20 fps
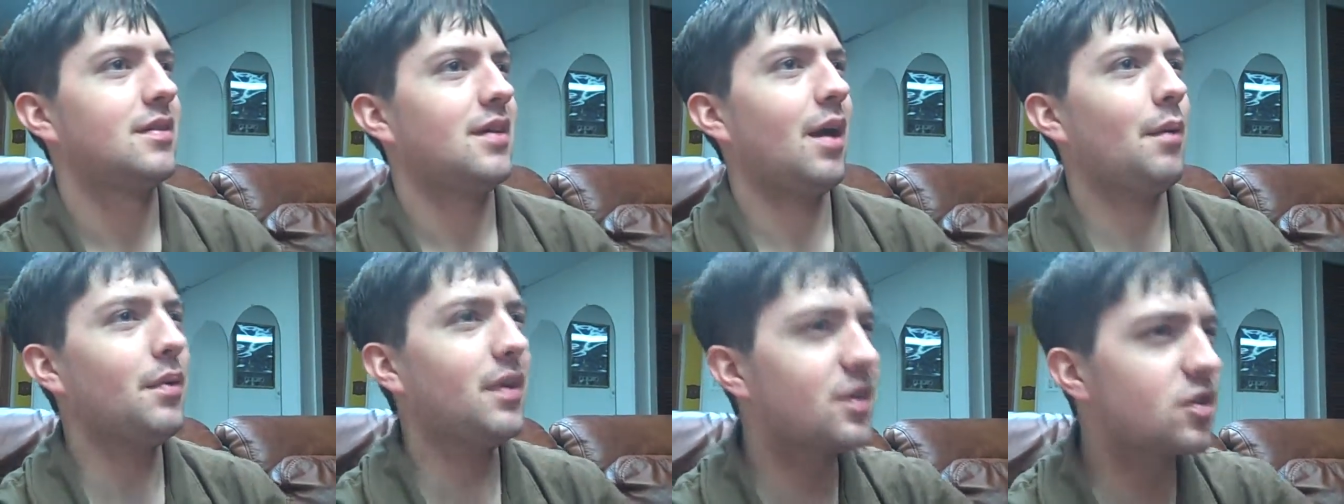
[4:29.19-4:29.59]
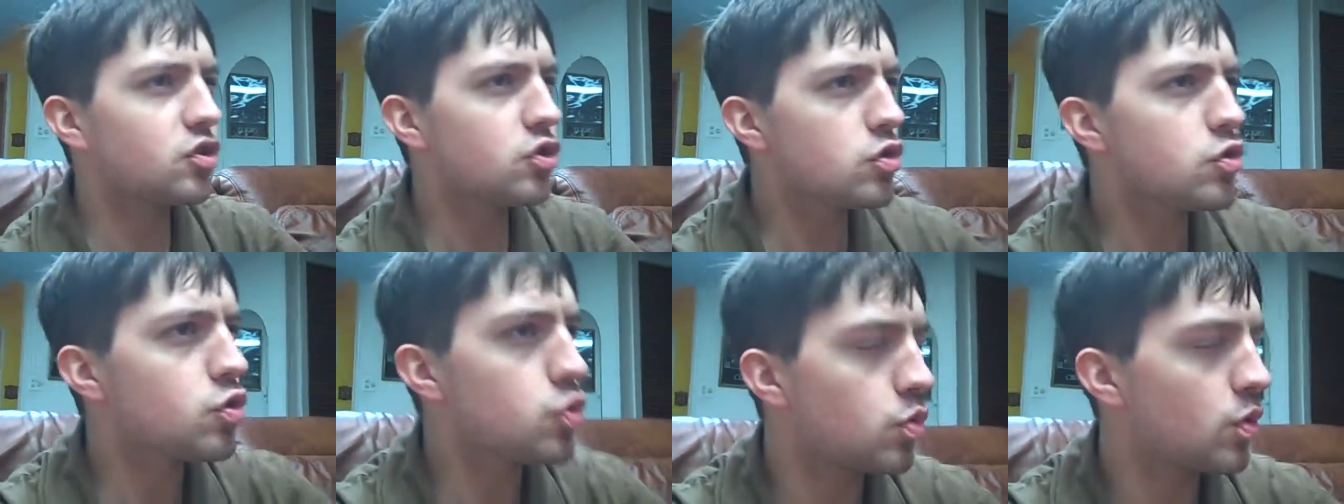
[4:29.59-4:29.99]
I want to
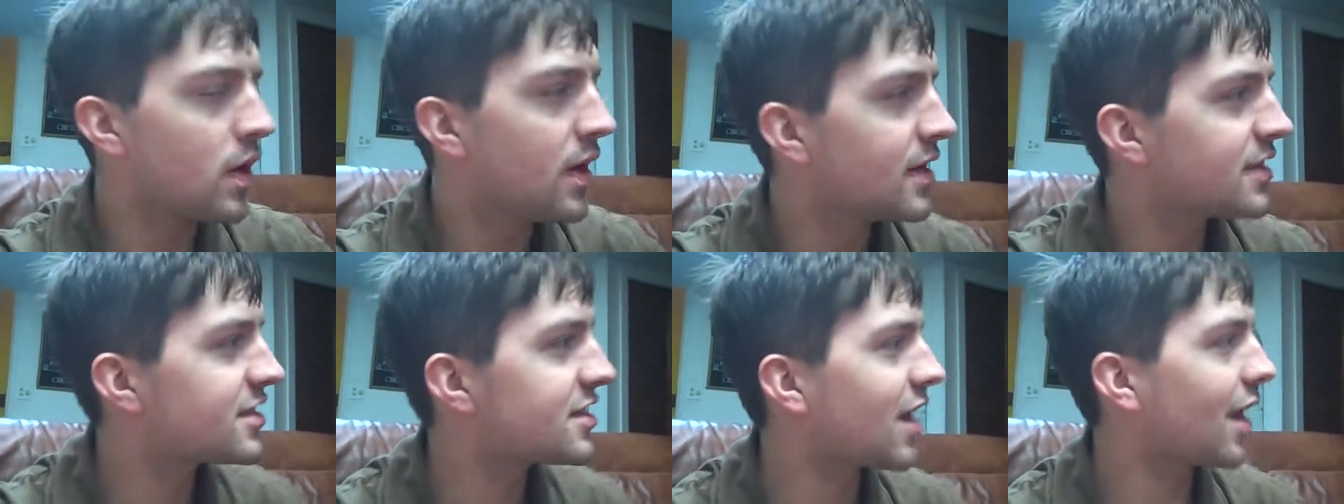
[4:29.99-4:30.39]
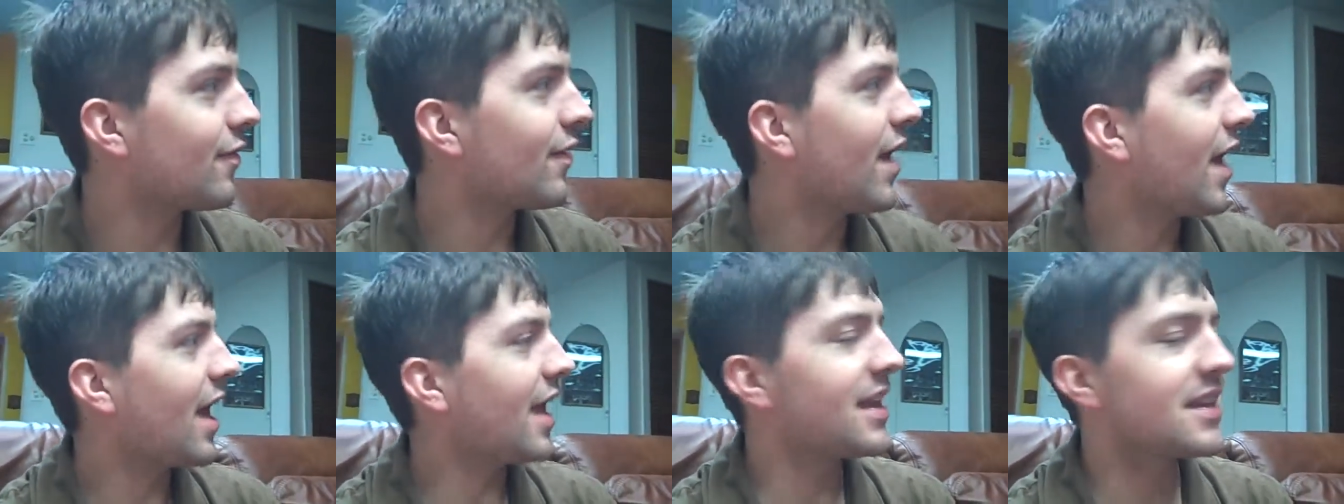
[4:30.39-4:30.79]
do stuff.
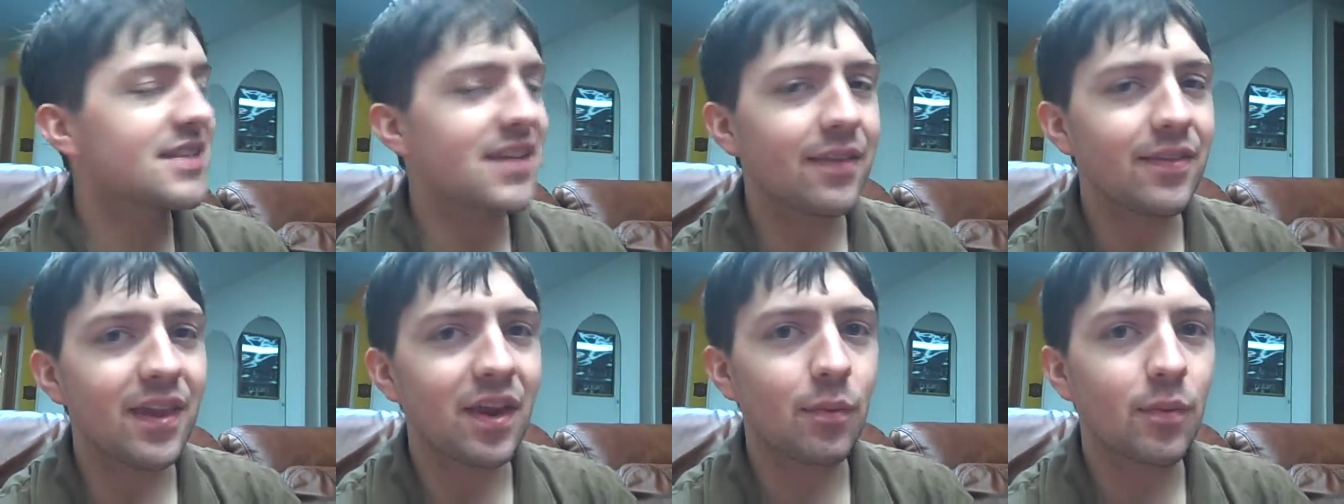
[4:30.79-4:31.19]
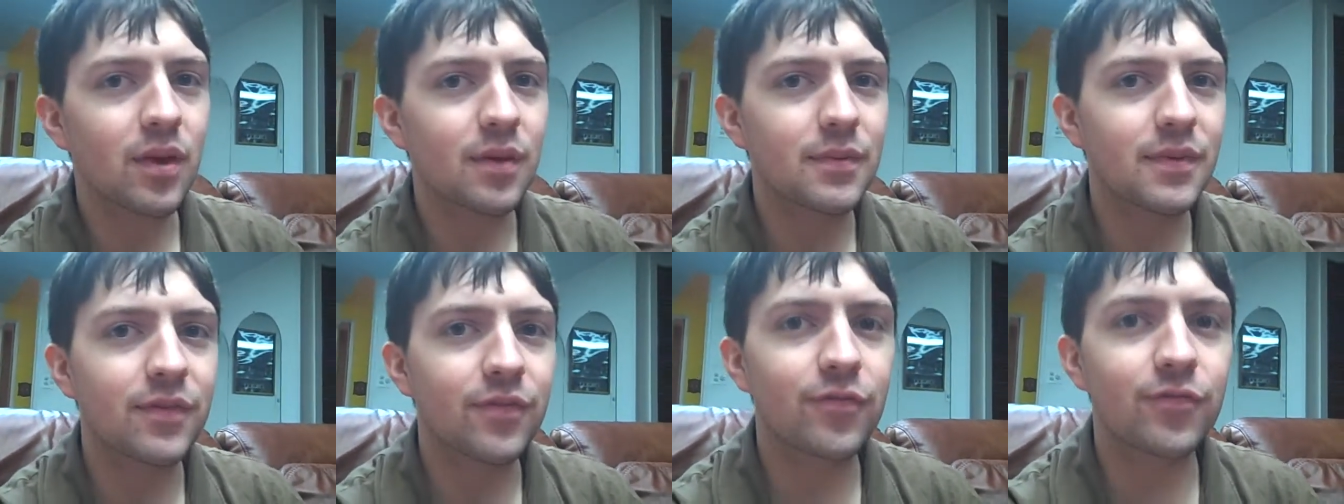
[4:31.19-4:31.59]
And it's not that I want to
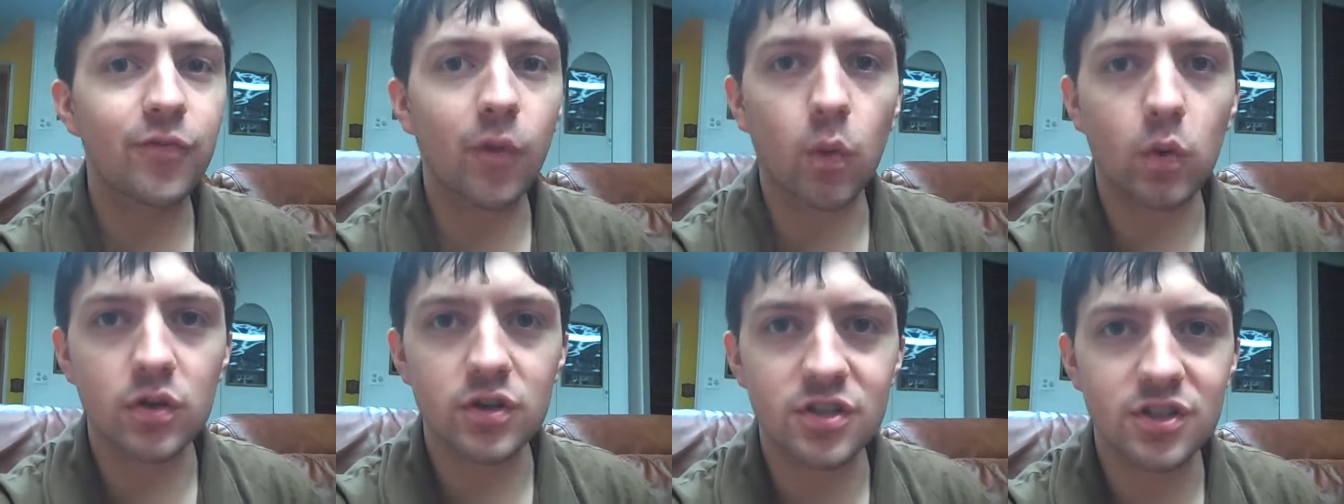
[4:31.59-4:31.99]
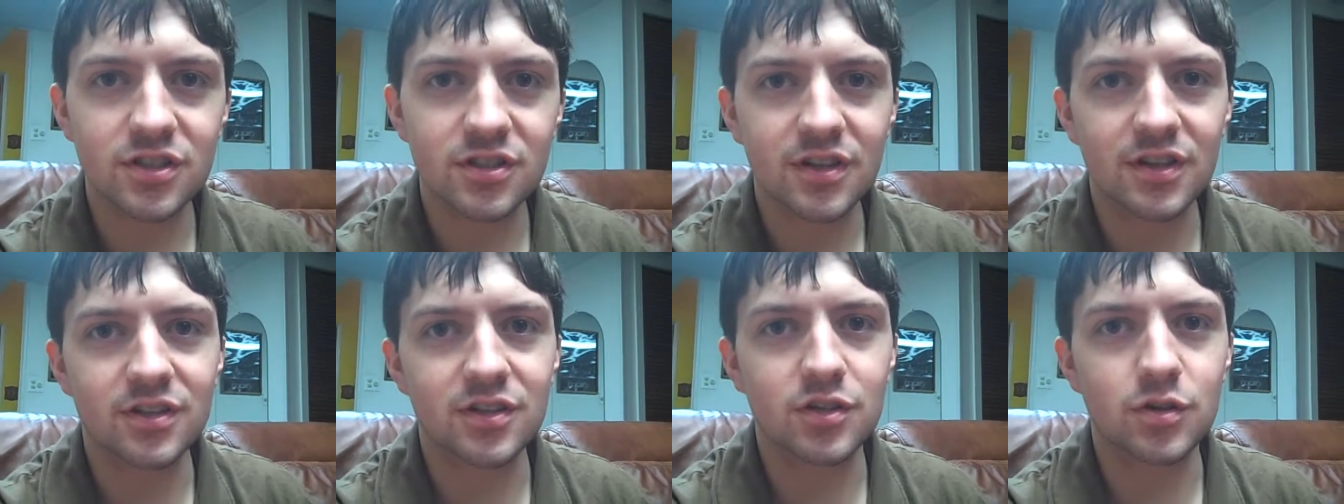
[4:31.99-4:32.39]
be forced
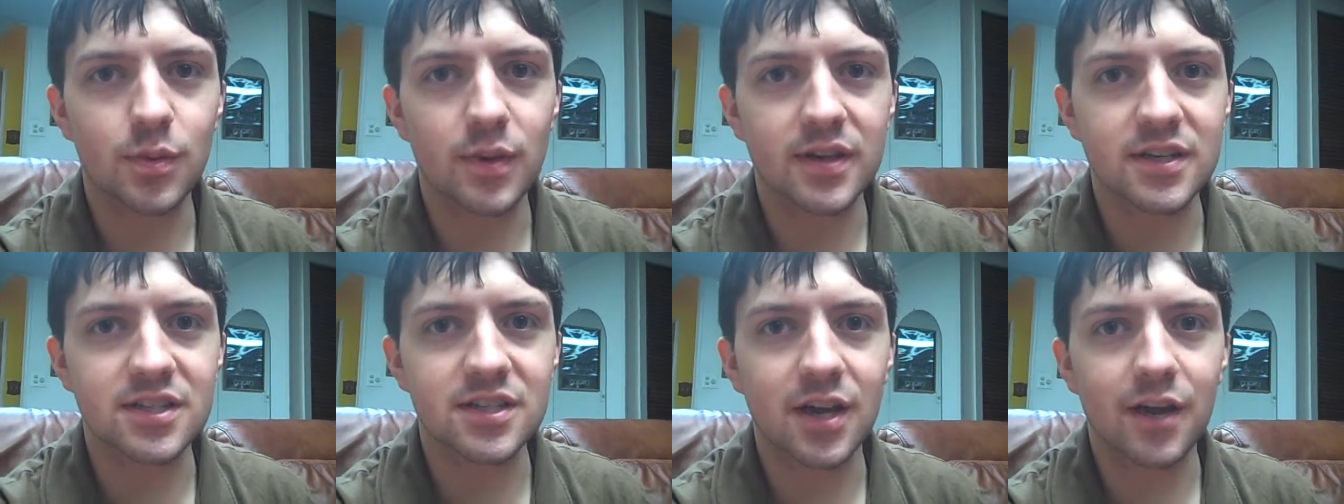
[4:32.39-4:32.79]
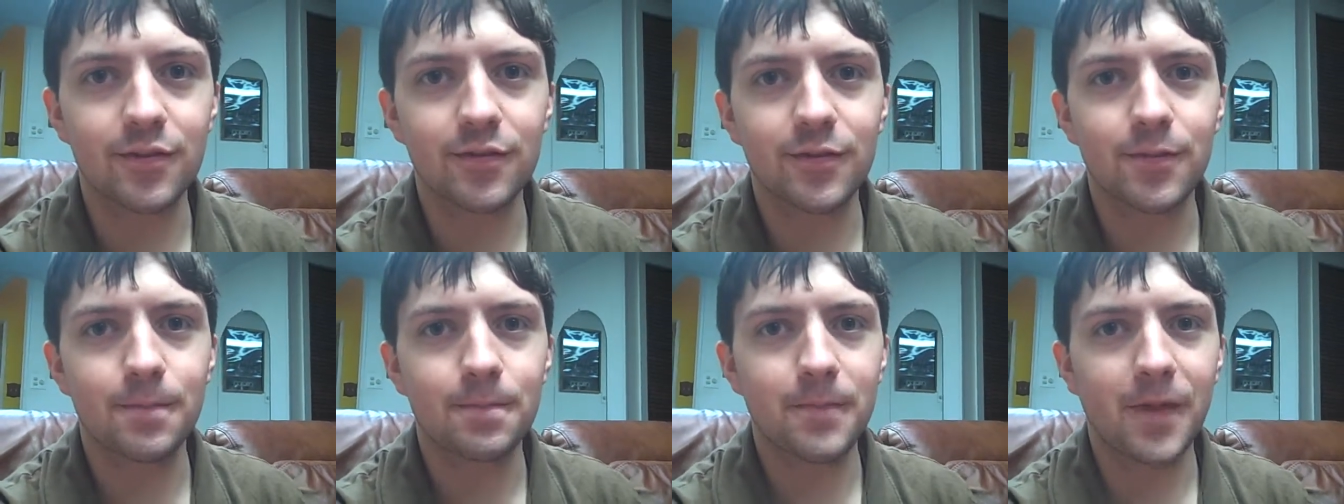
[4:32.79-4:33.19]
into doing
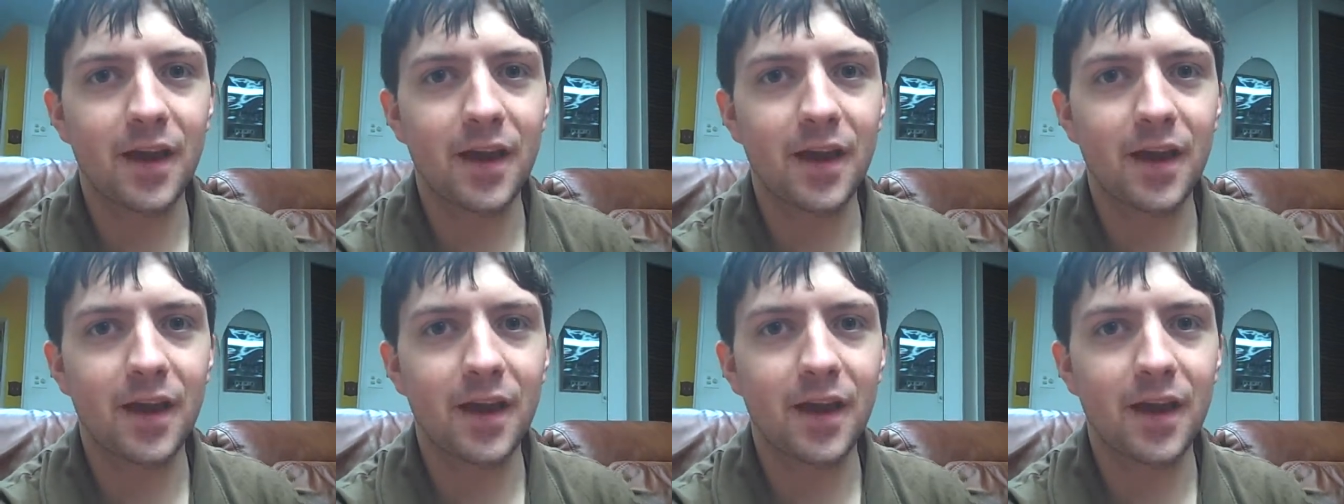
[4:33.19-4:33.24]
stuff.